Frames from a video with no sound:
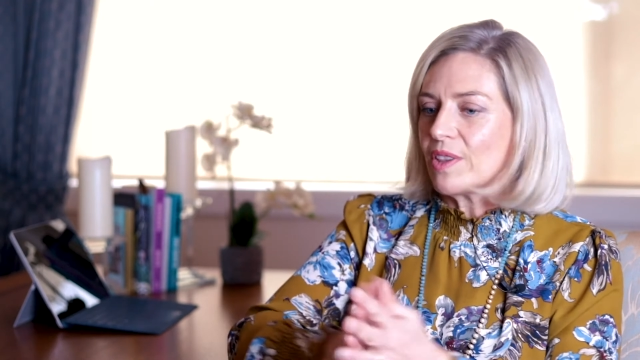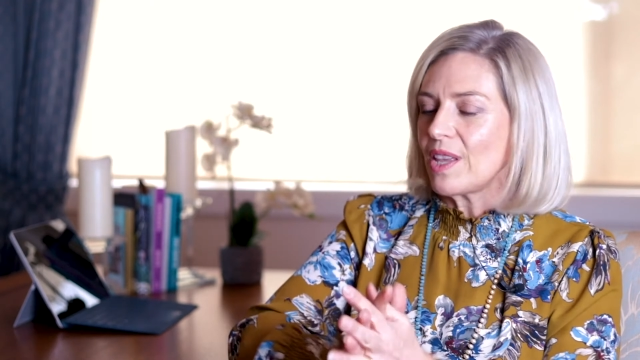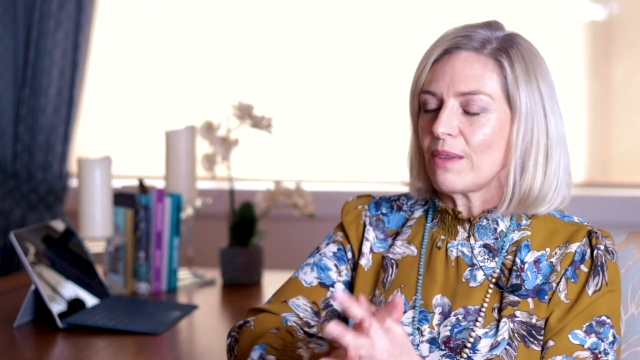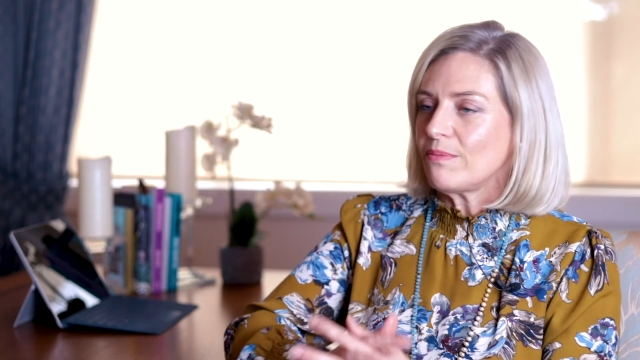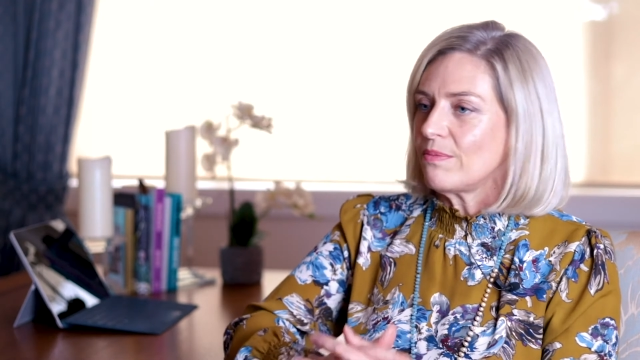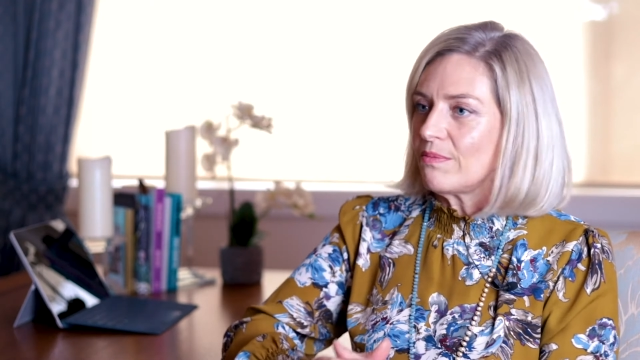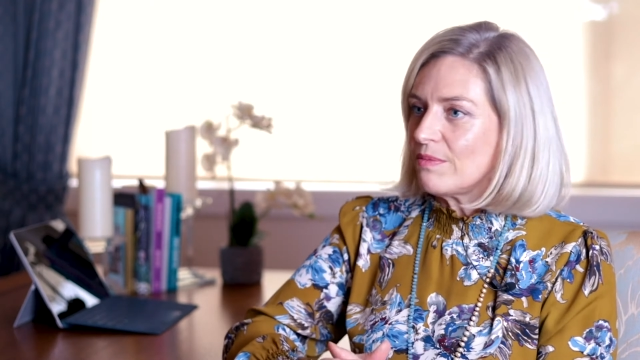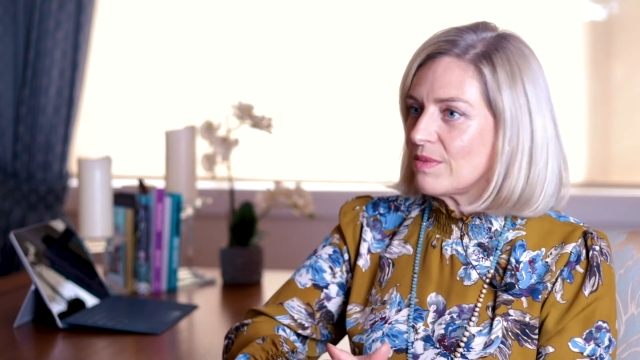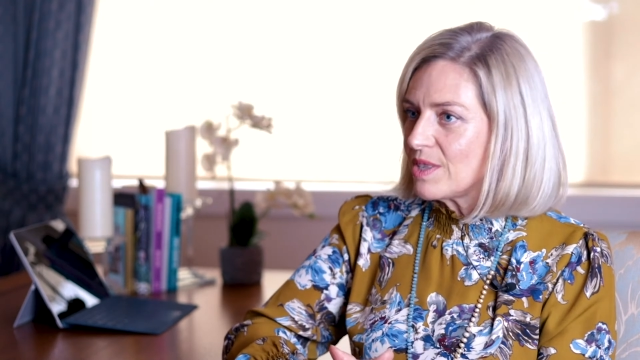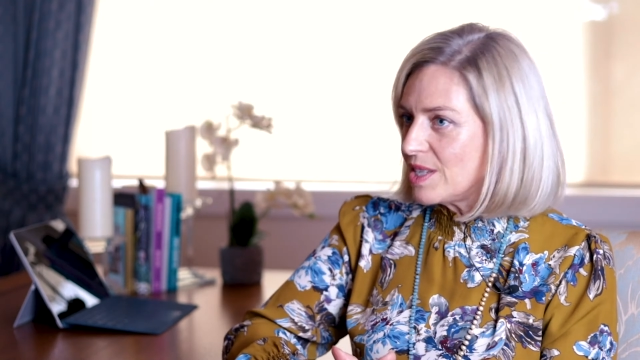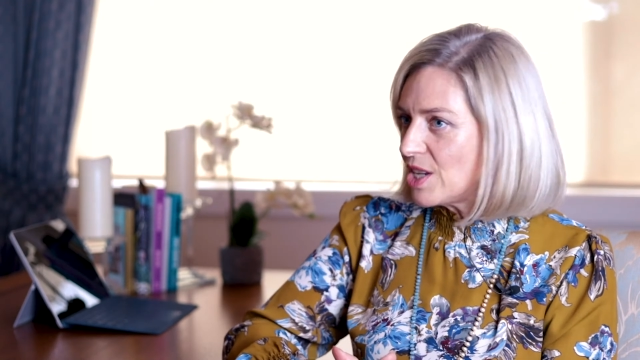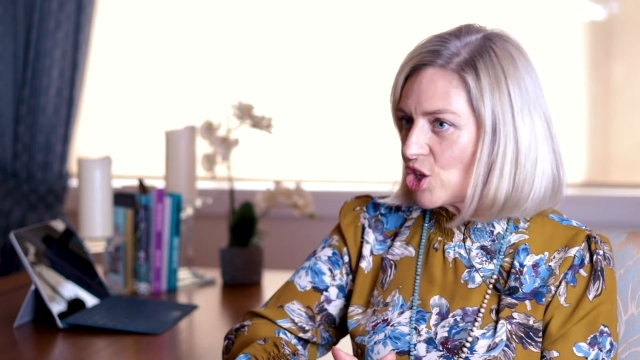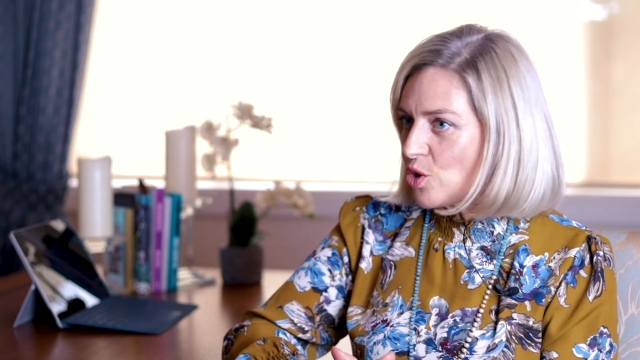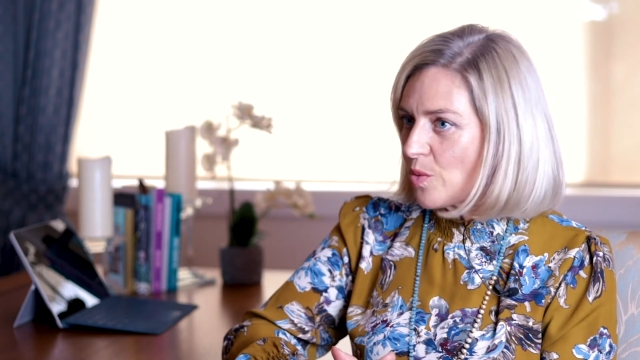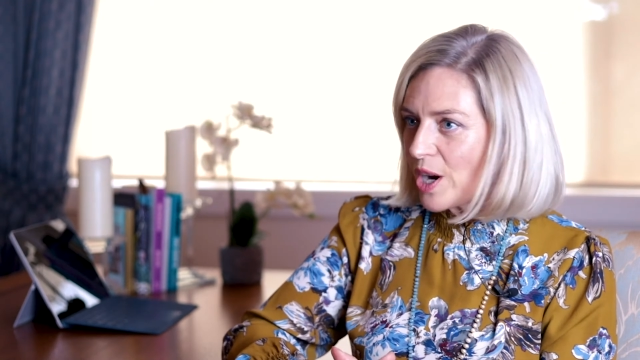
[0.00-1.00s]
that
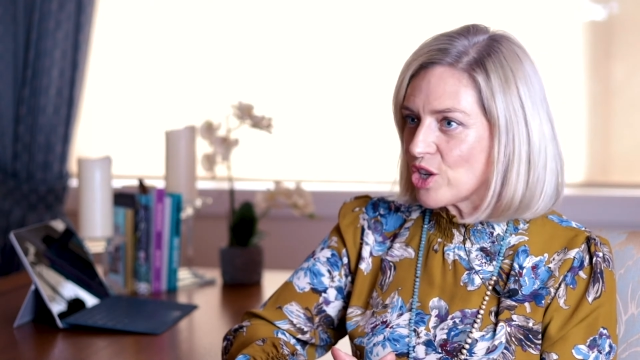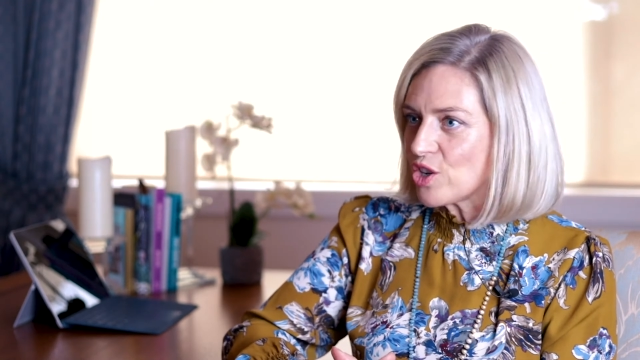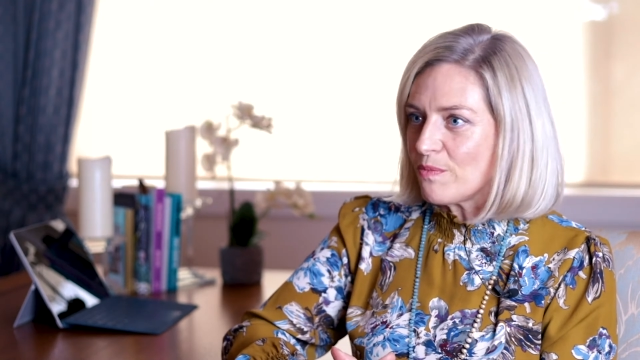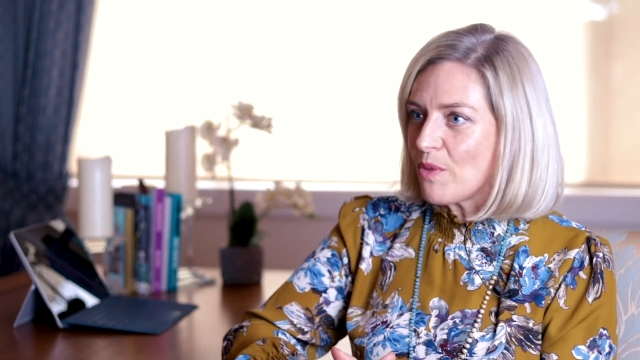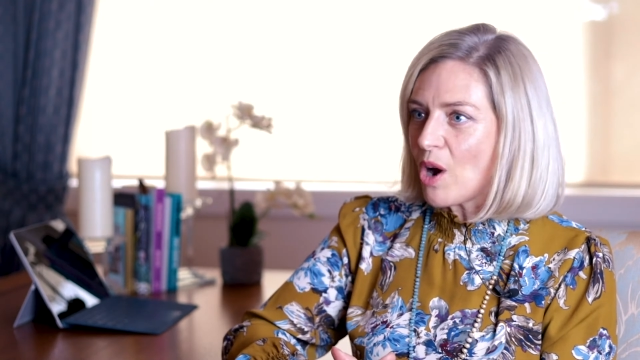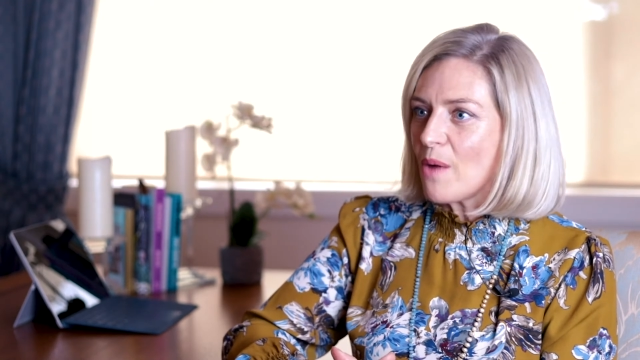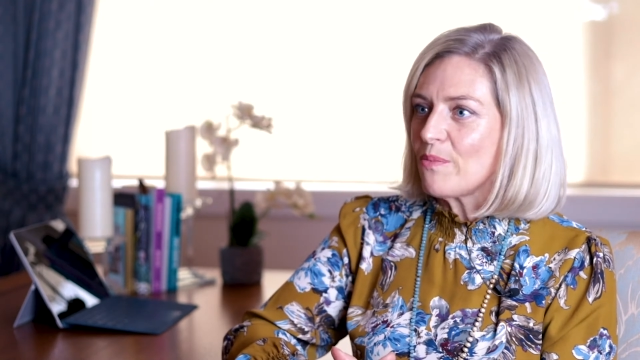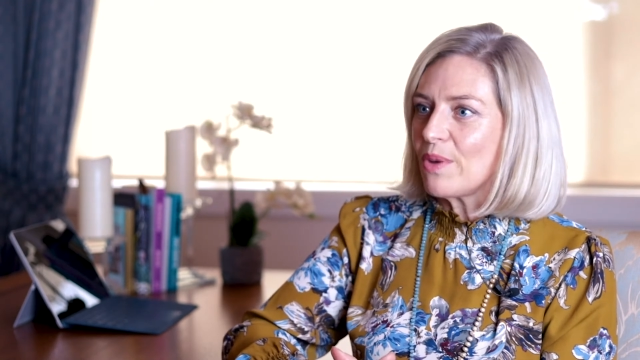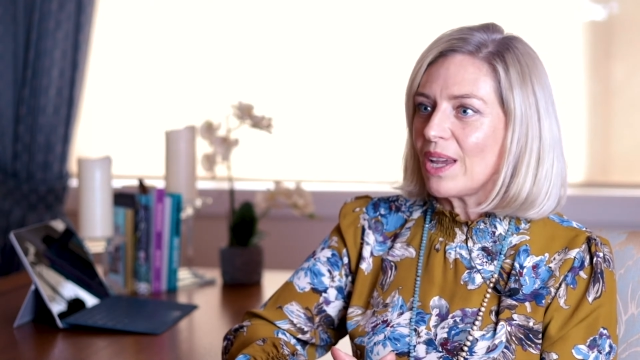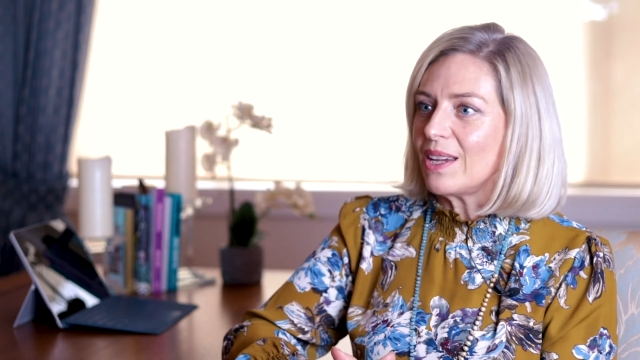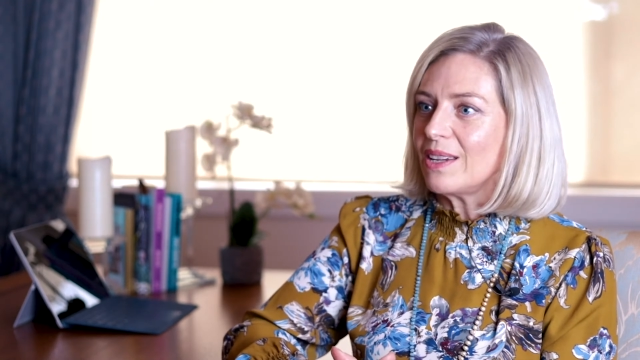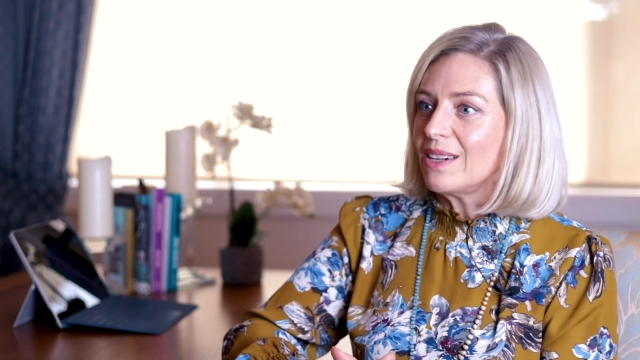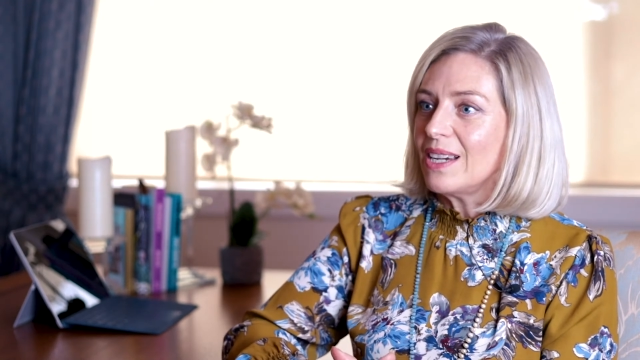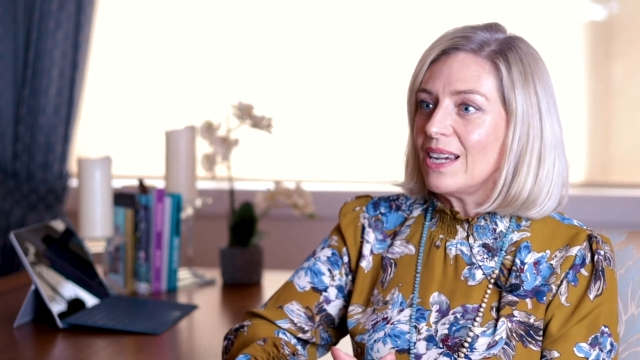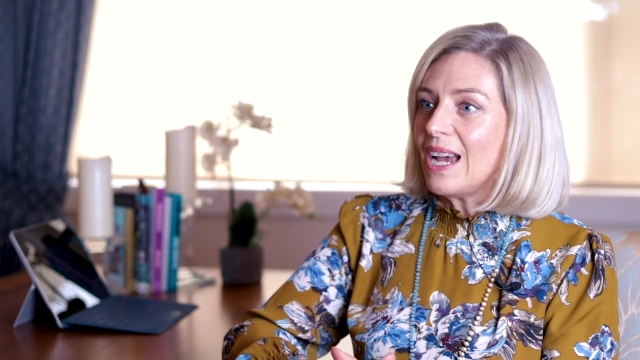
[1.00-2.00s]
situation might be,